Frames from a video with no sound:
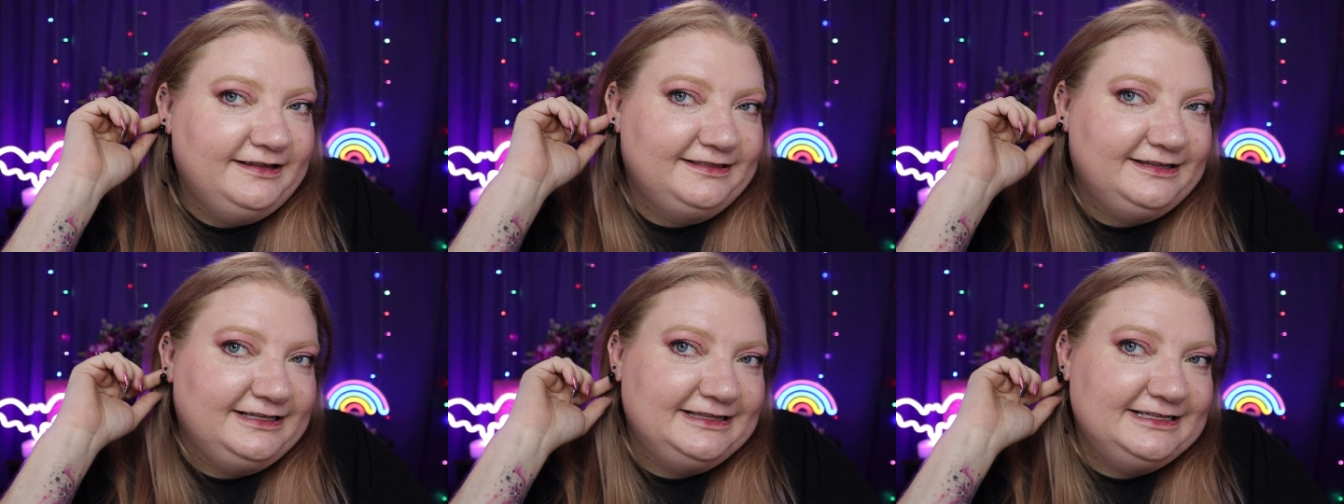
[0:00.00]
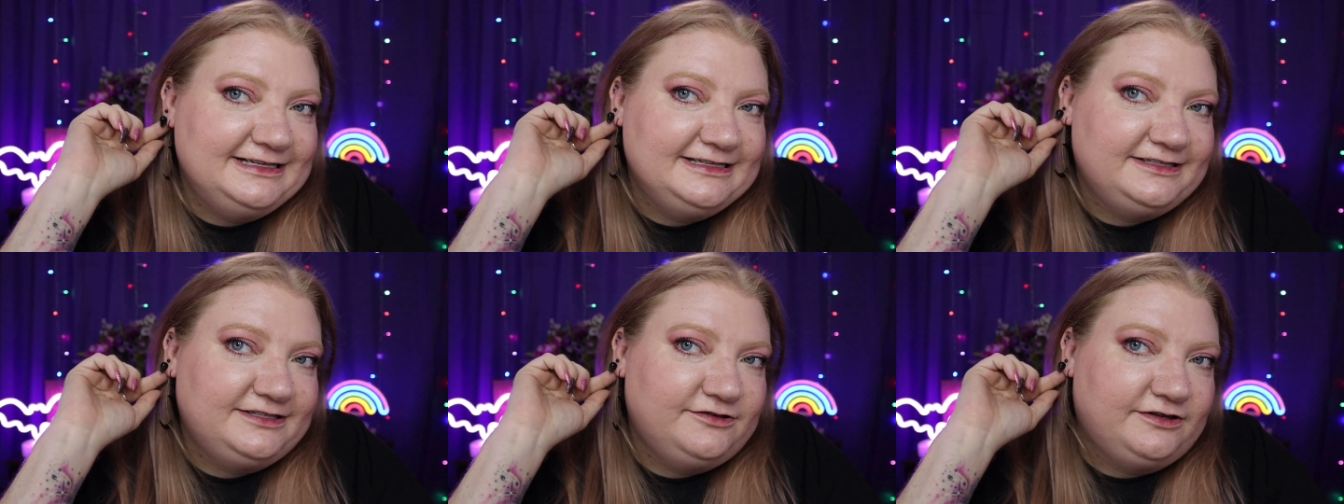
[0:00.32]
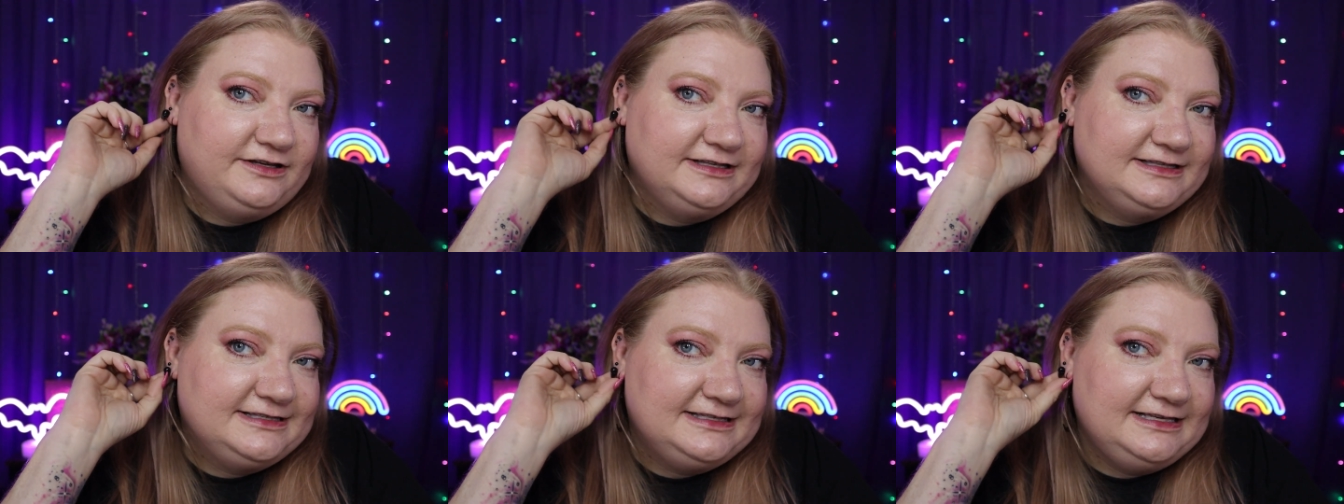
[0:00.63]
than this.
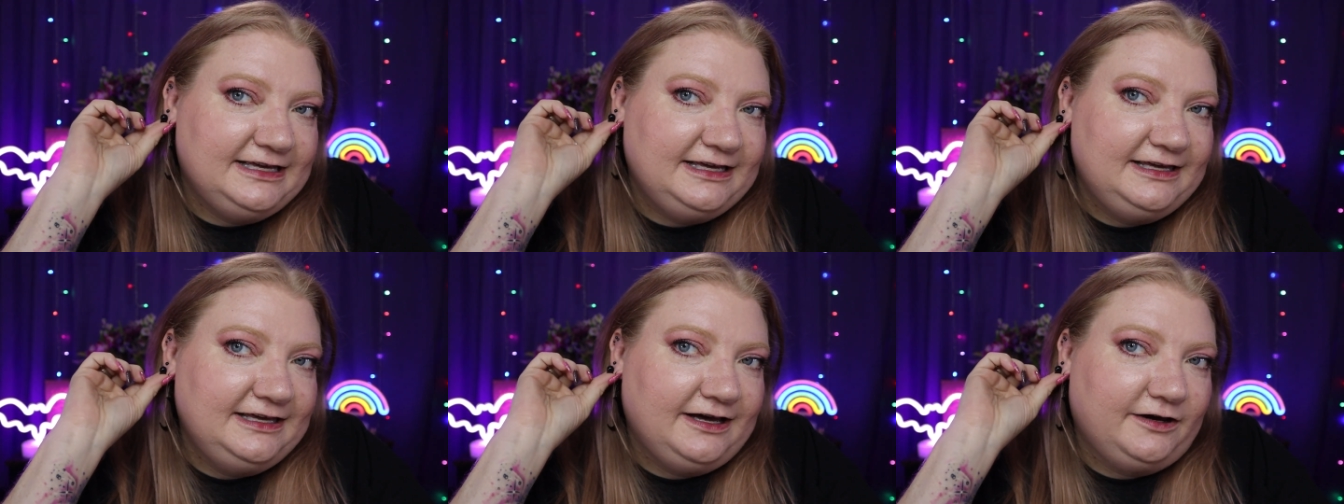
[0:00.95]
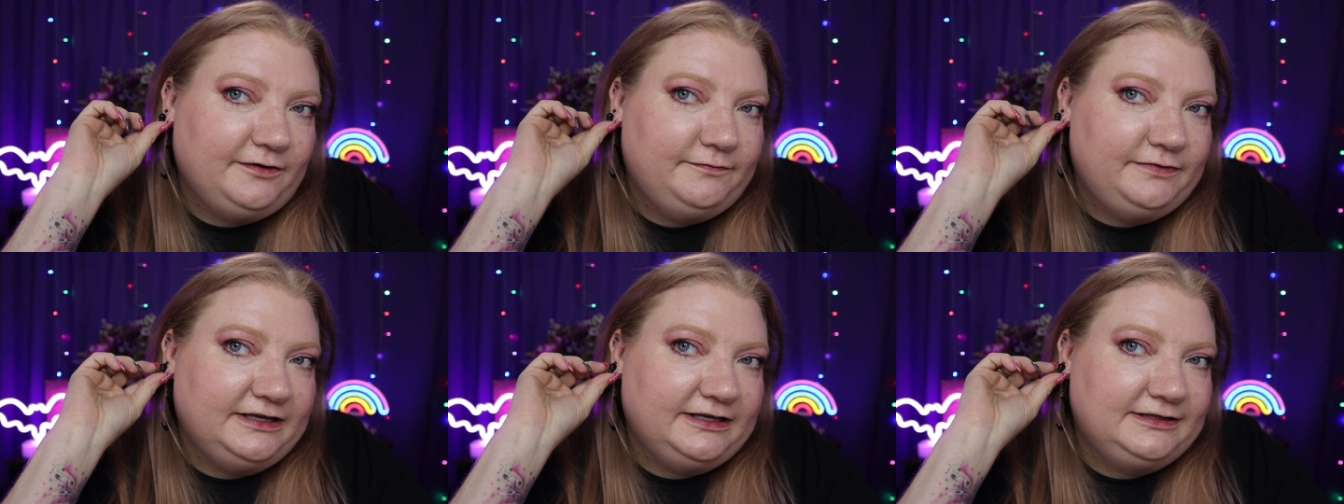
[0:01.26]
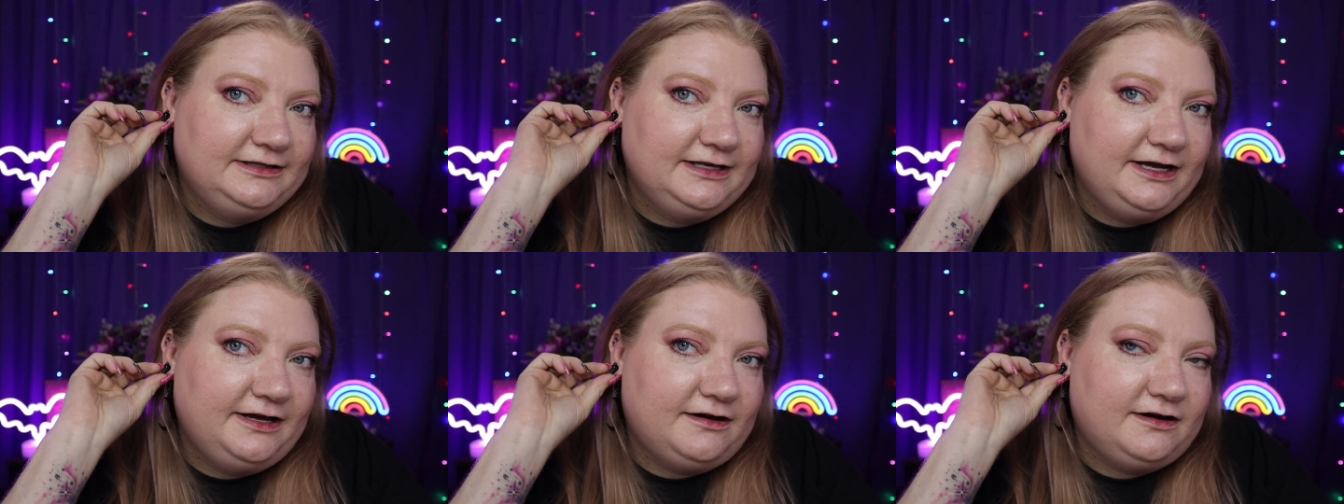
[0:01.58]
You can see how
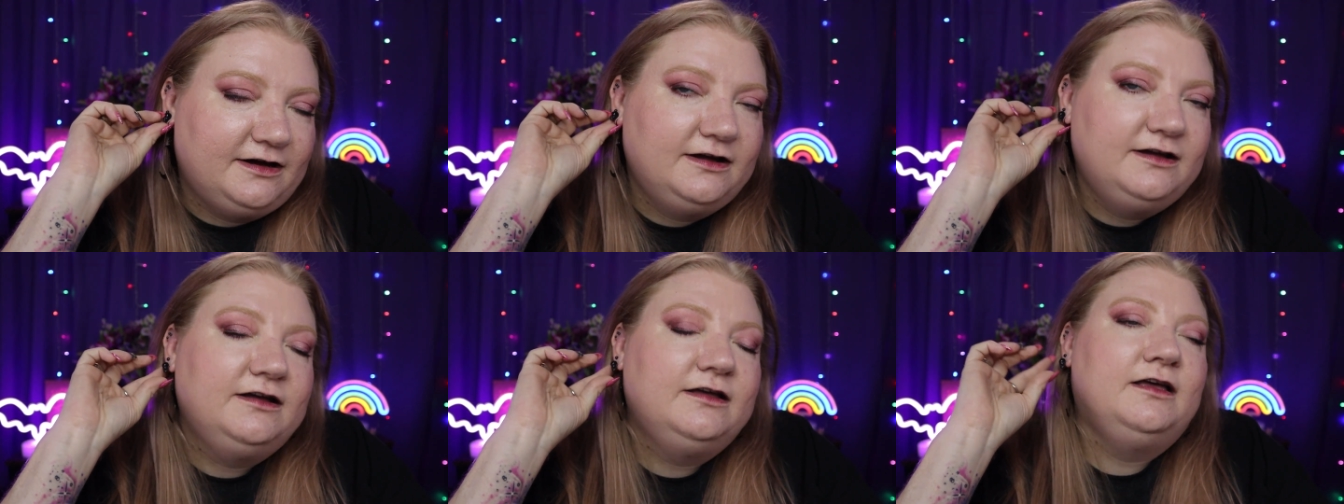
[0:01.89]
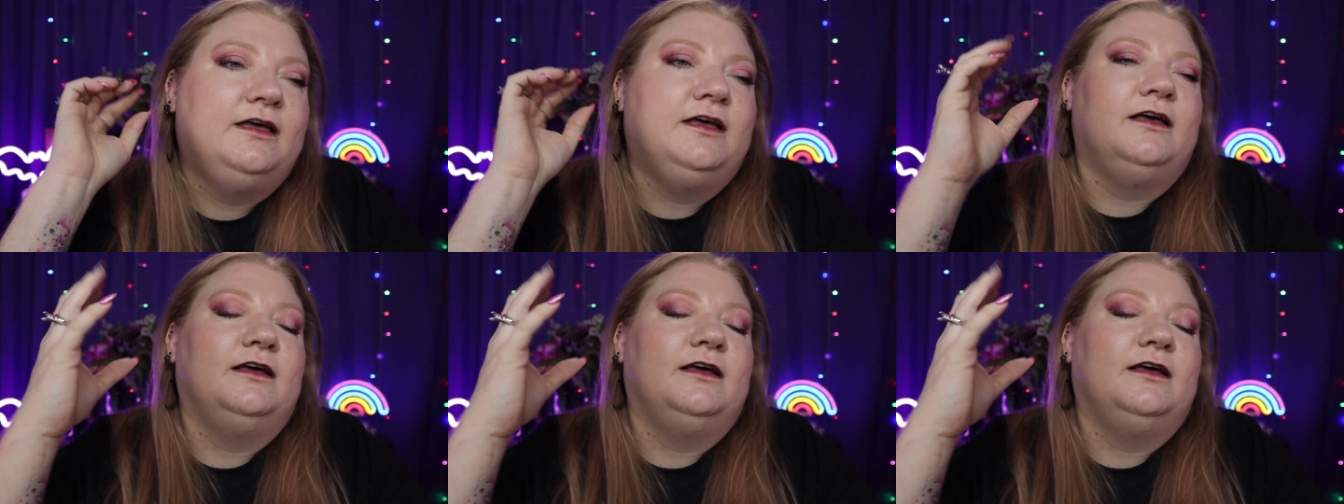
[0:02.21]
big they are.